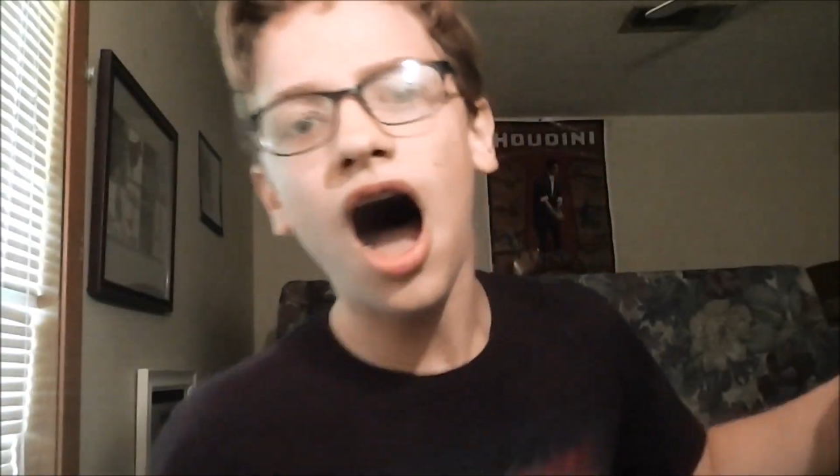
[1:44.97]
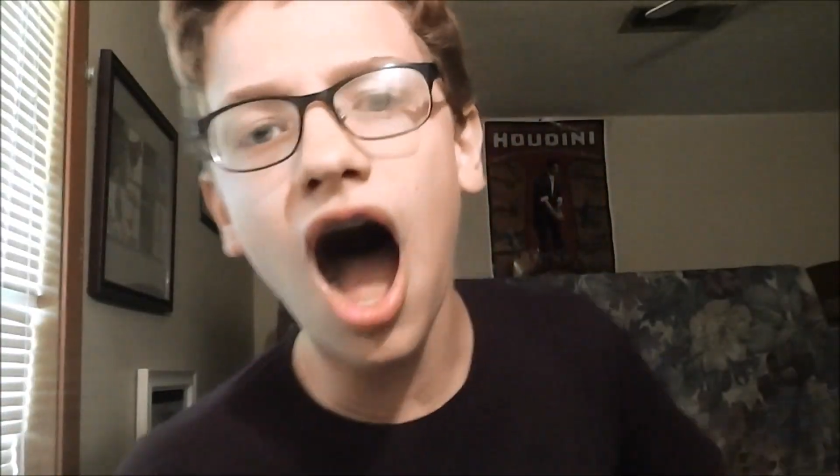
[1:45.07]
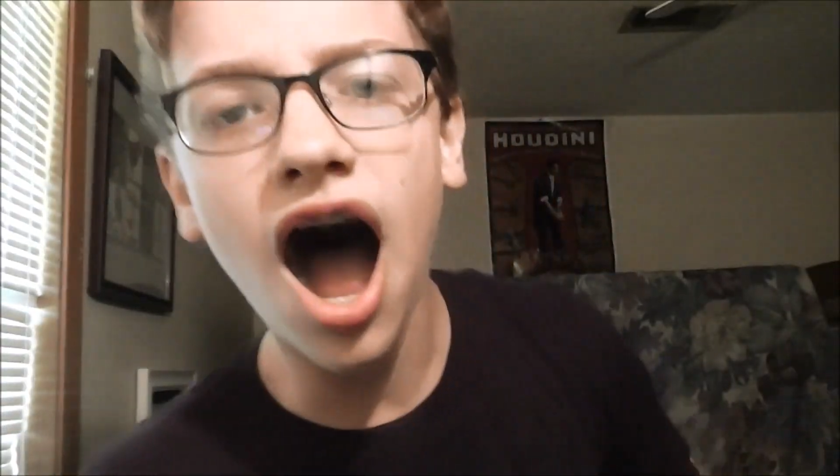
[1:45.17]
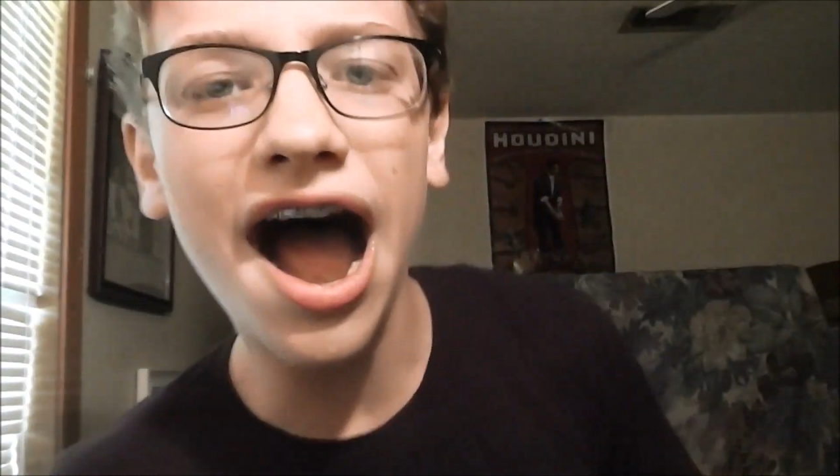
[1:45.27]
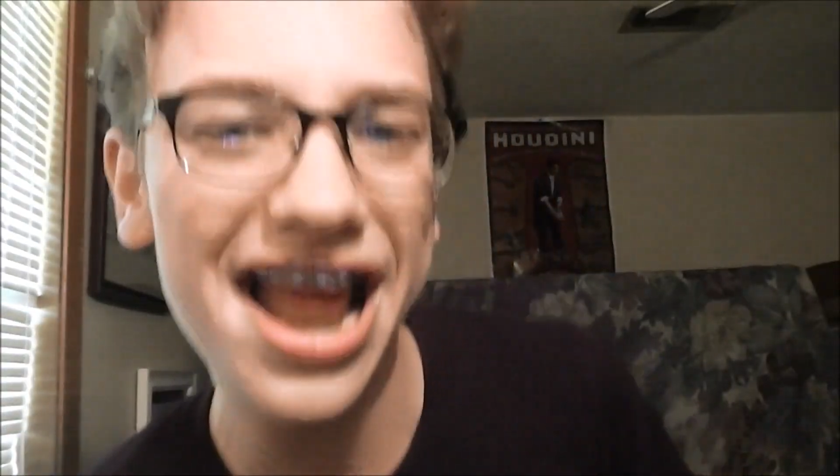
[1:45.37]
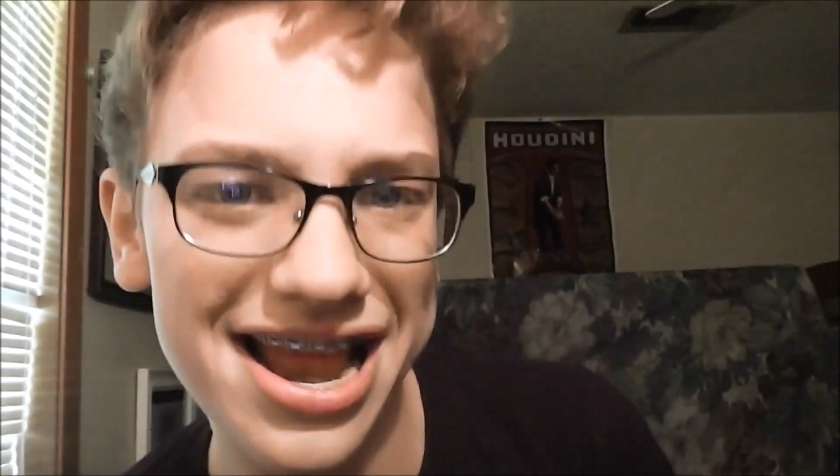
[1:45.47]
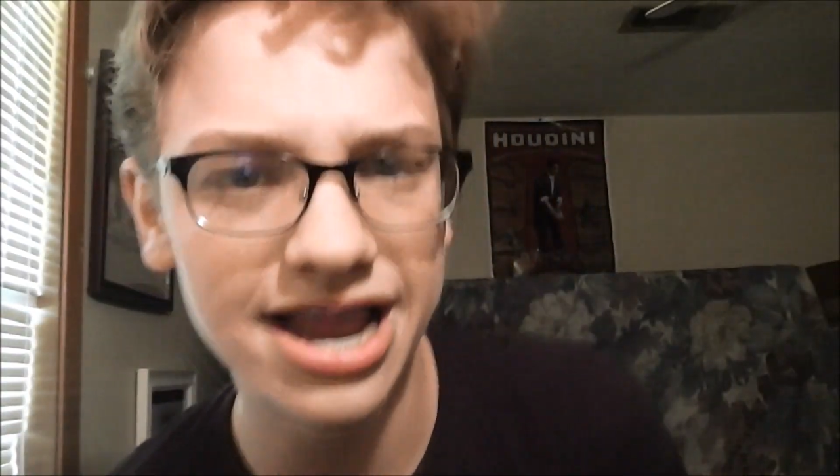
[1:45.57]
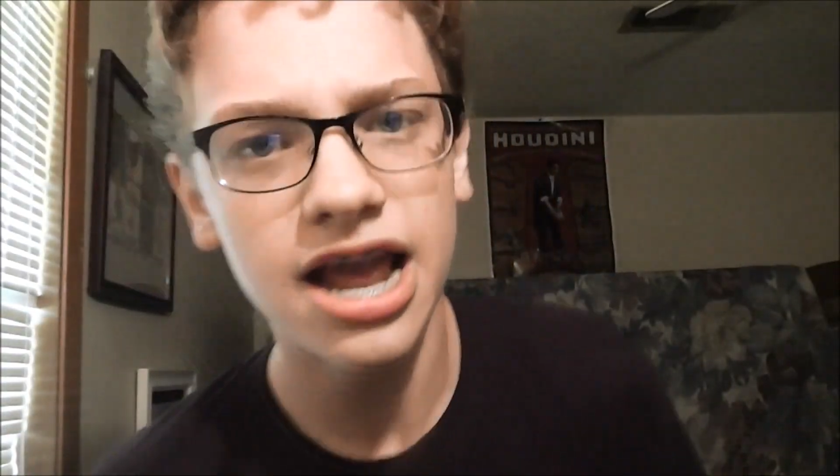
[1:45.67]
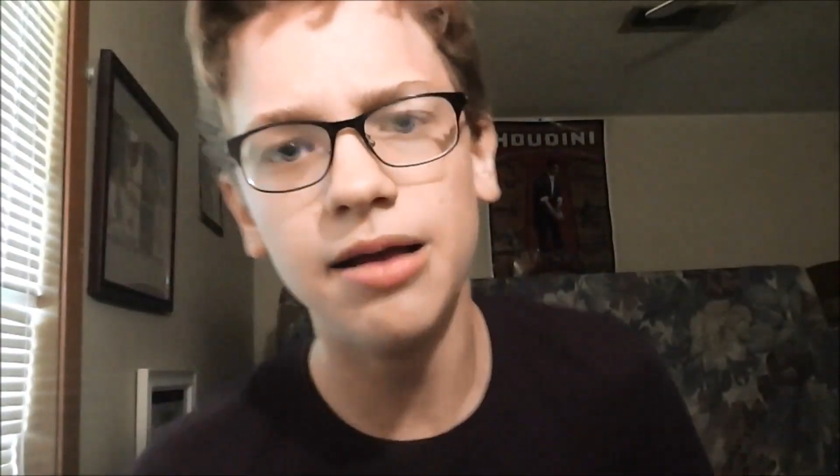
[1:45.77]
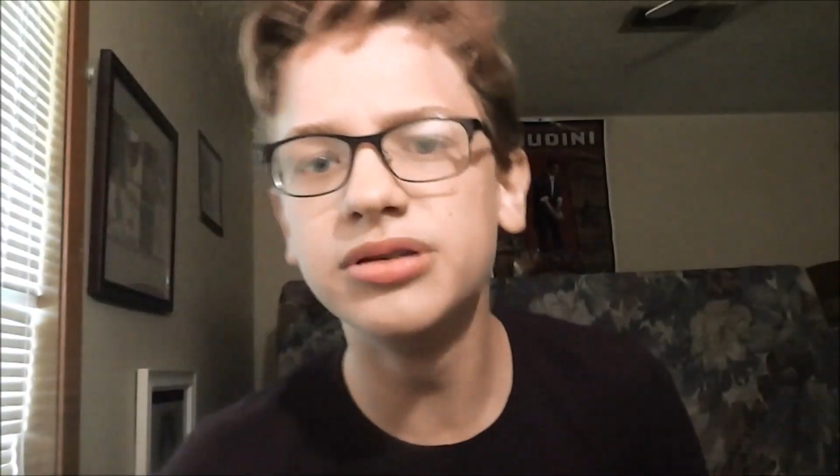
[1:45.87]
I
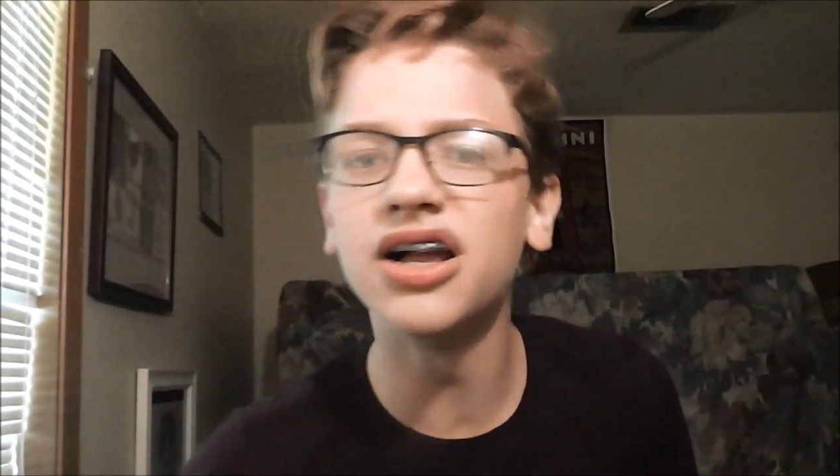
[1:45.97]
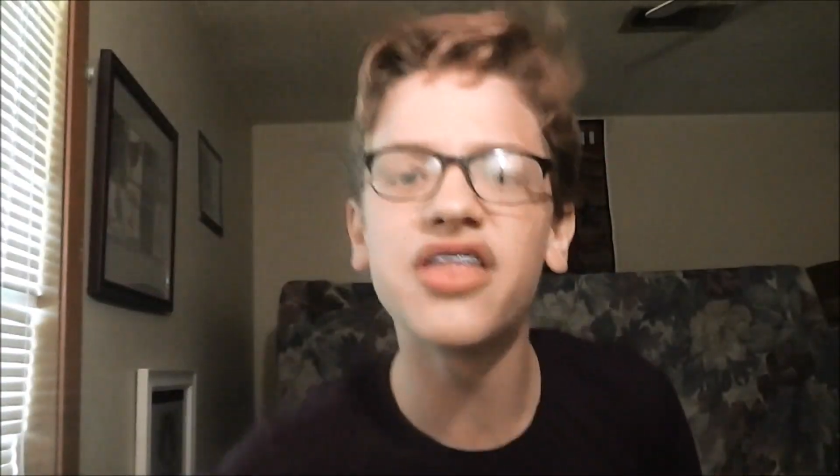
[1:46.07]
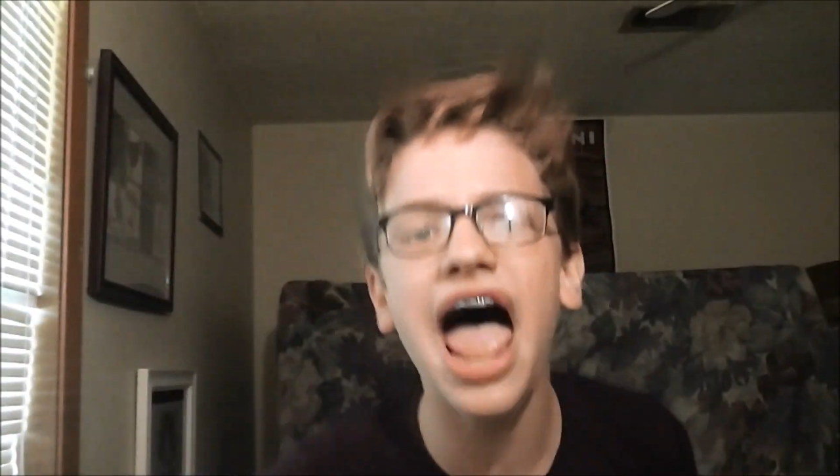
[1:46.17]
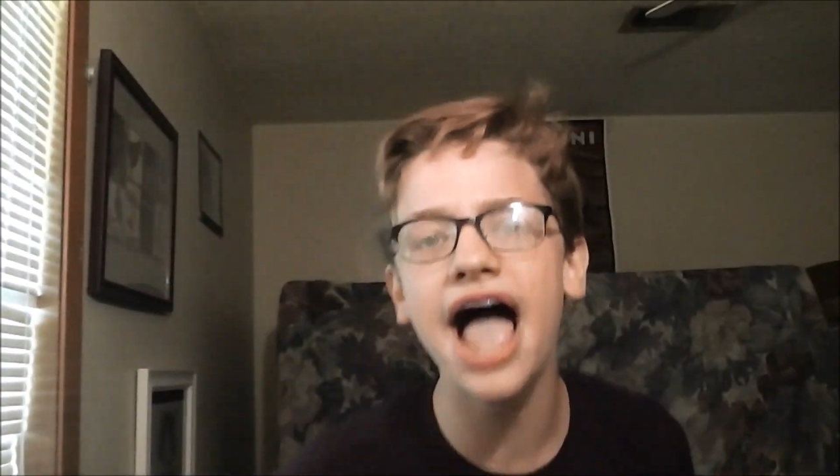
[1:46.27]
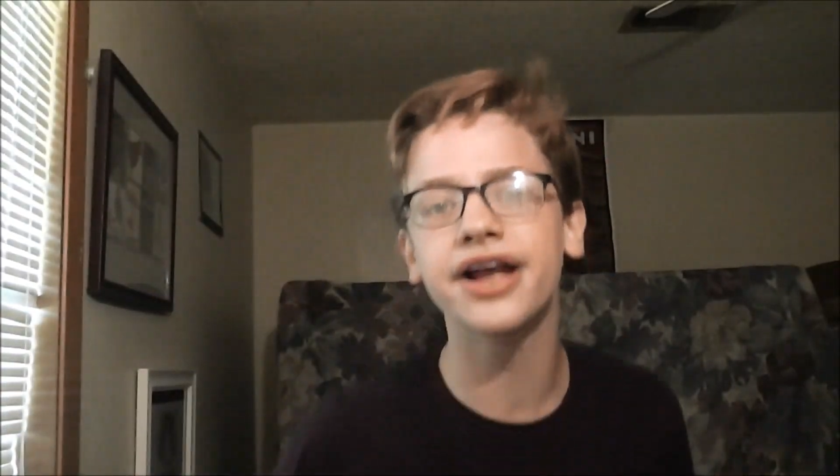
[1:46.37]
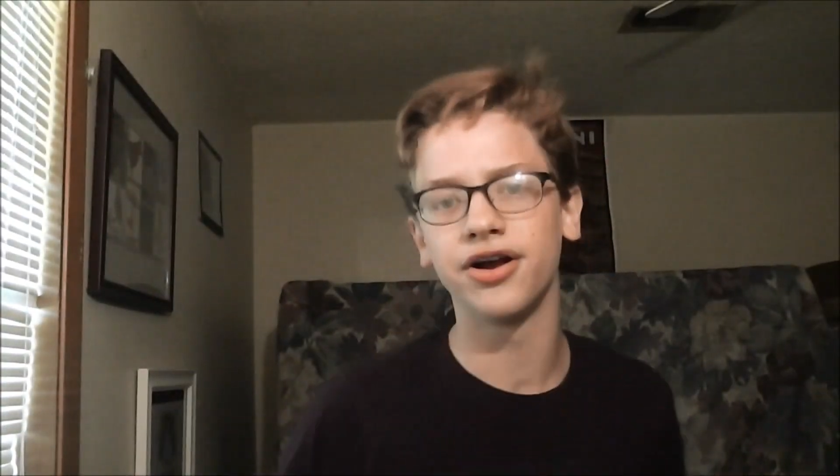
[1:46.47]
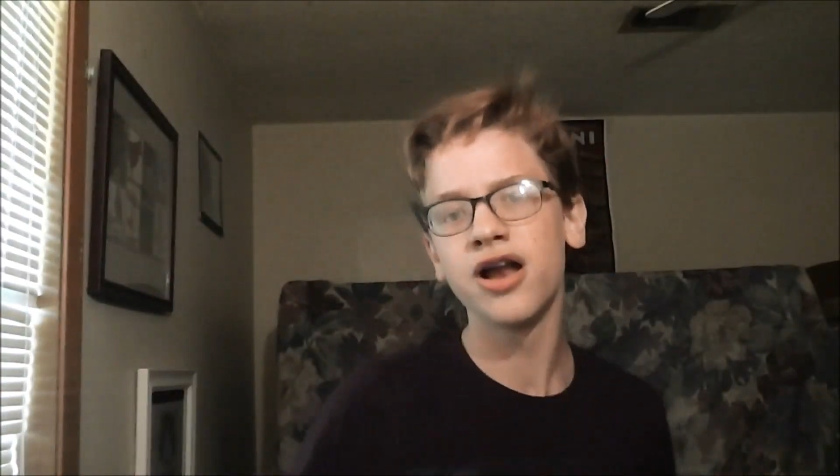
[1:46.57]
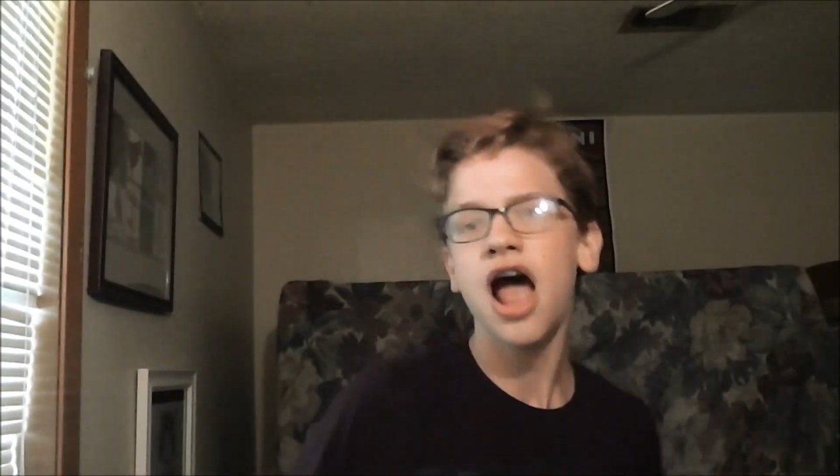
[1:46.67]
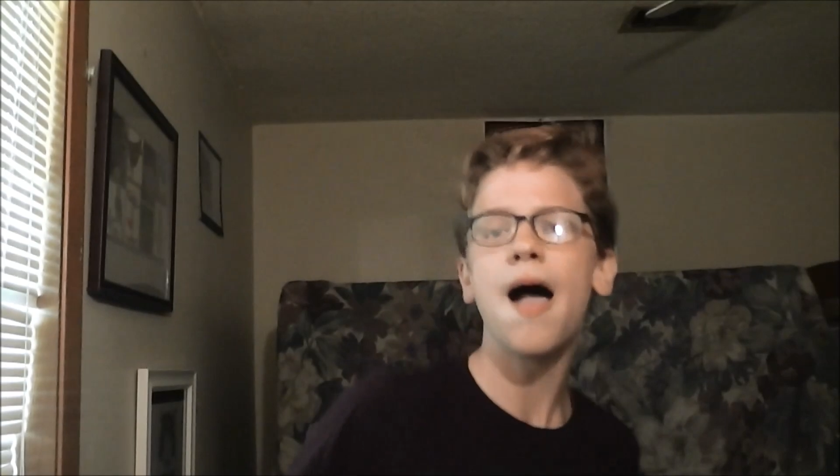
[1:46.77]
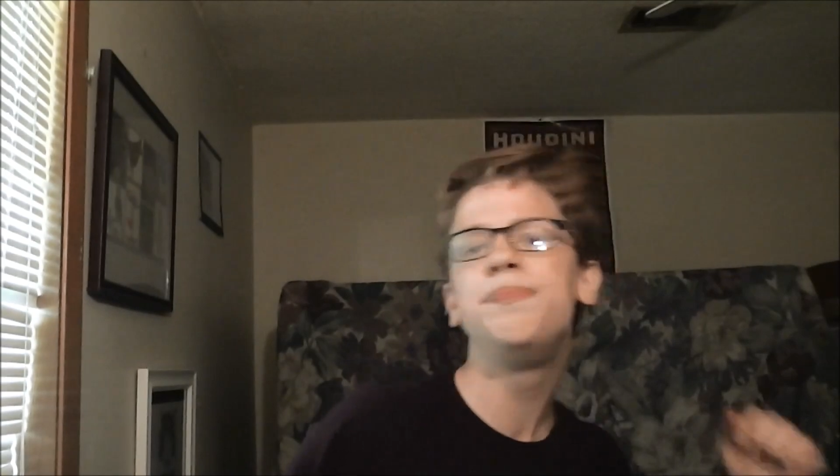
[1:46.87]
am Dylan the
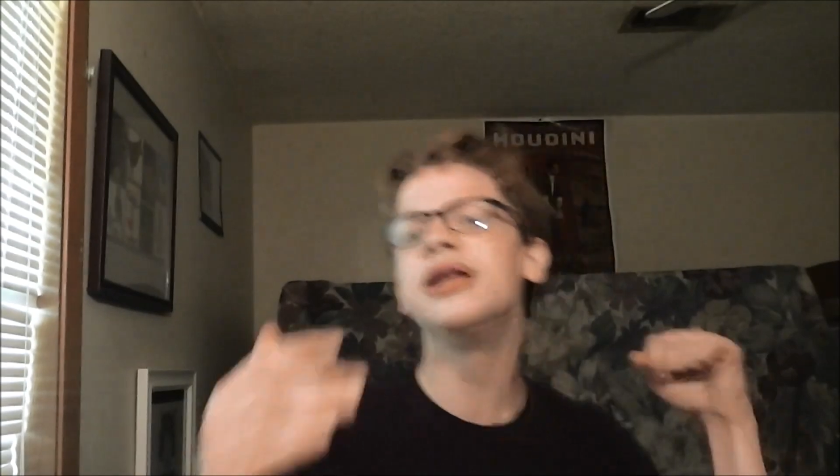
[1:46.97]
Hacker. I